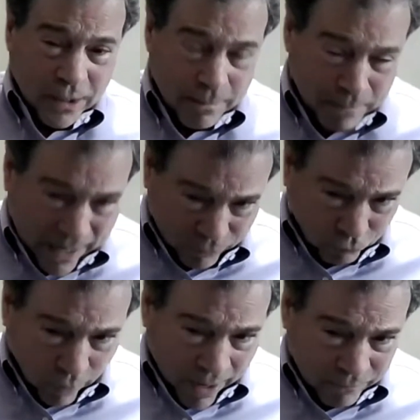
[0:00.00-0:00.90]
in my
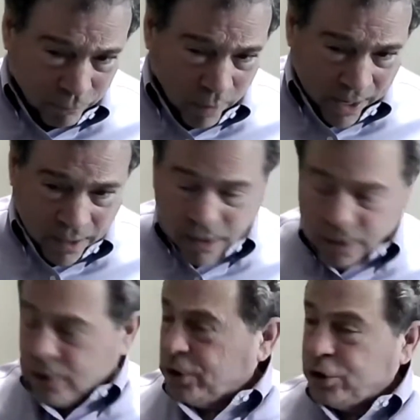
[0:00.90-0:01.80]
driveway
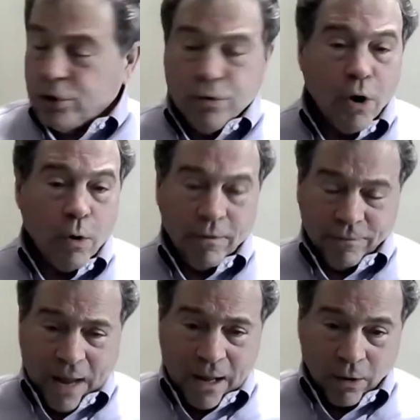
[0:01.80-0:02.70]
to no
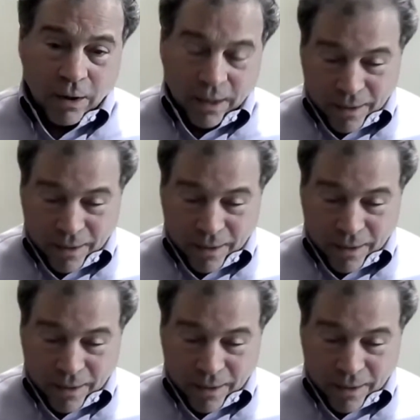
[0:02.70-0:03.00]
avail.